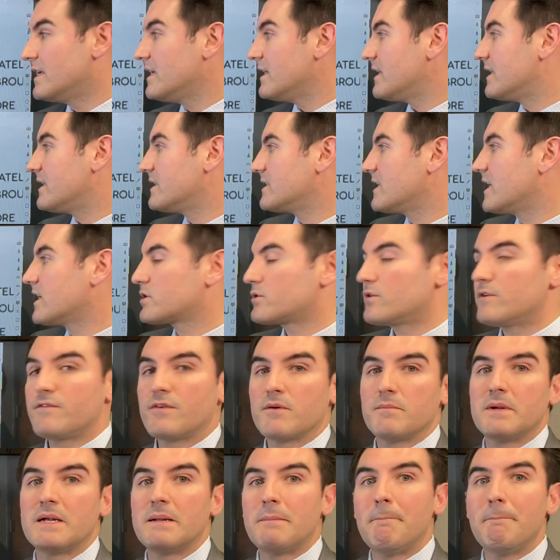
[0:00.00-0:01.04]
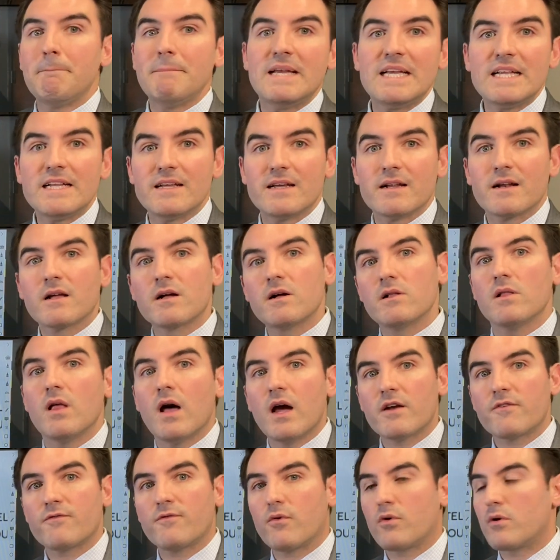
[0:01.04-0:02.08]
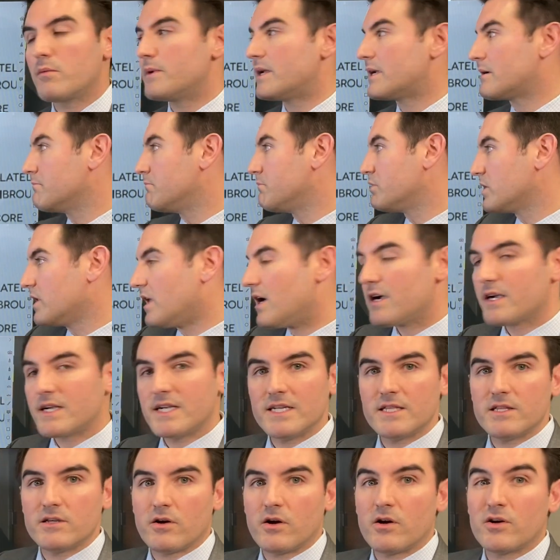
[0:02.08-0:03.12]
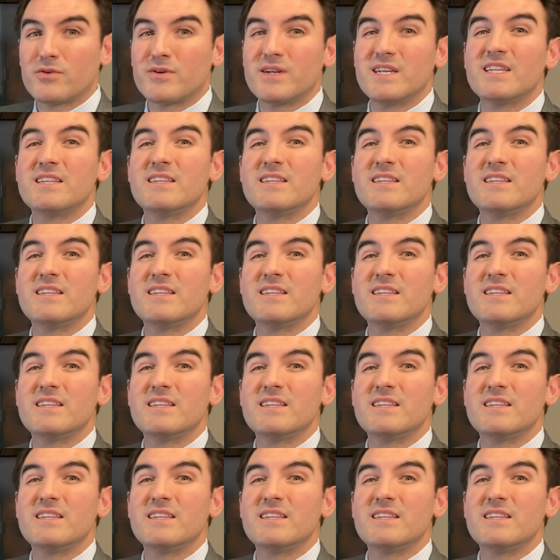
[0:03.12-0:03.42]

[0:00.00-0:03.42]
It is actually from an immediate clot forming, blocking the artery.